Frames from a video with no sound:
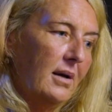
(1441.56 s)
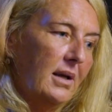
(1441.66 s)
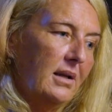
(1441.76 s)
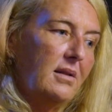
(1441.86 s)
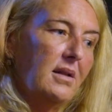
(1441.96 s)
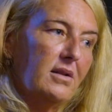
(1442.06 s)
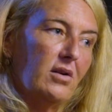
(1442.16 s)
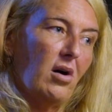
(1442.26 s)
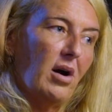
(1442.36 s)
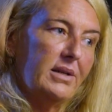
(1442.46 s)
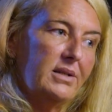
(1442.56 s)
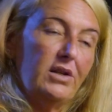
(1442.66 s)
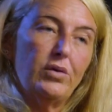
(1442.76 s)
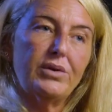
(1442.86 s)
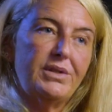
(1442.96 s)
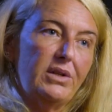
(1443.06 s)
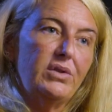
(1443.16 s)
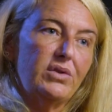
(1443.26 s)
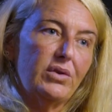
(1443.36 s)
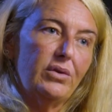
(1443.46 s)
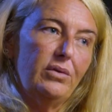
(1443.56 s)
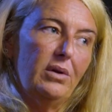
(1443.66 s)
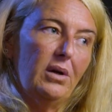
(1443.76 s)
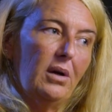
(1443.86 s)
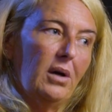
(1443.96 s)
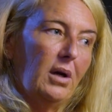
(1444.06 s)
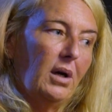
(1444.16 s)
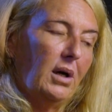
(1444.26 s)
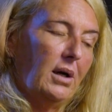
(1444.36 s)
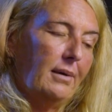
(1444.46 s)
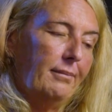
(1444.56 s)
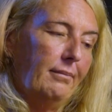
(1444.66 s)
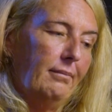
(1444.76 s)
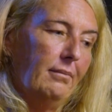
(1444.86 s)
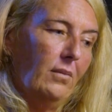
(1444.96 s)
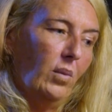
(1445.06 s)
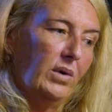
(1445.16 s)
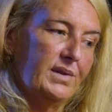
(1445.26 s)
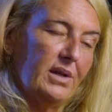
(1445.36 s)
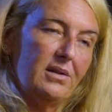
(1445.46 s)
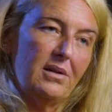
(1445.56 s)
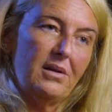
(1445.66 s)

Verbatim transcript: Anything that I did or didn't do um, was at